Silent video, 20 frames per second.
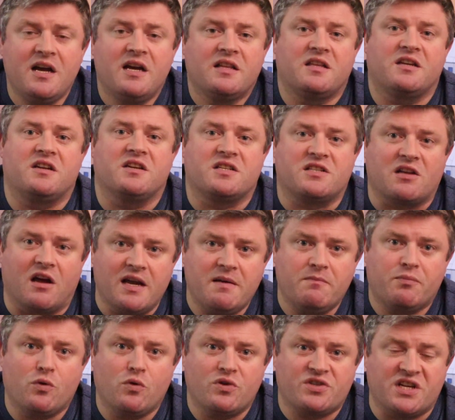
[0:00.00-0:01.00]
The design
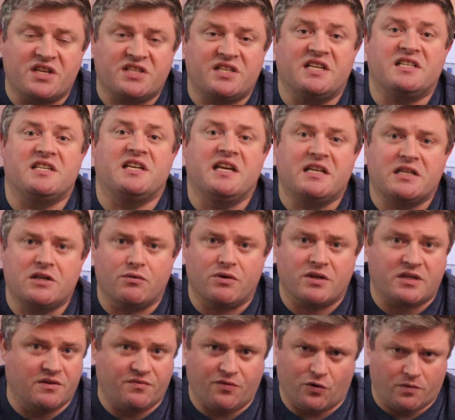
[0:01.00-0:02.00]
process is
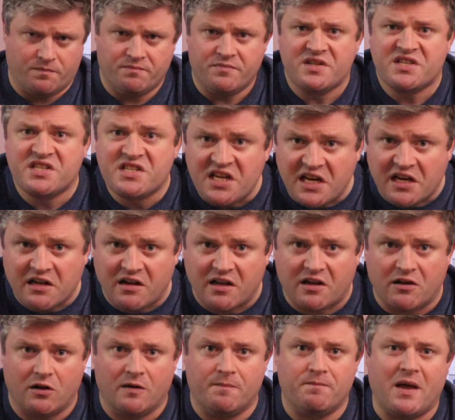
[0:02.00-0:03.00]
iterative or
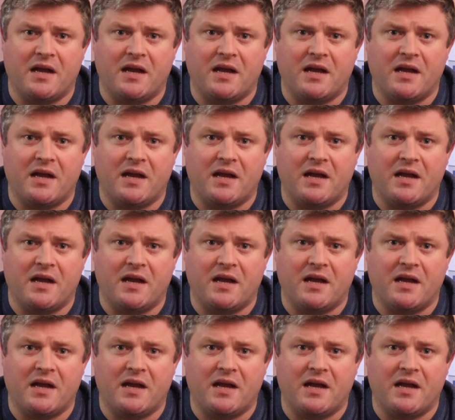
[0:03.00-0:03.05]
cyclical,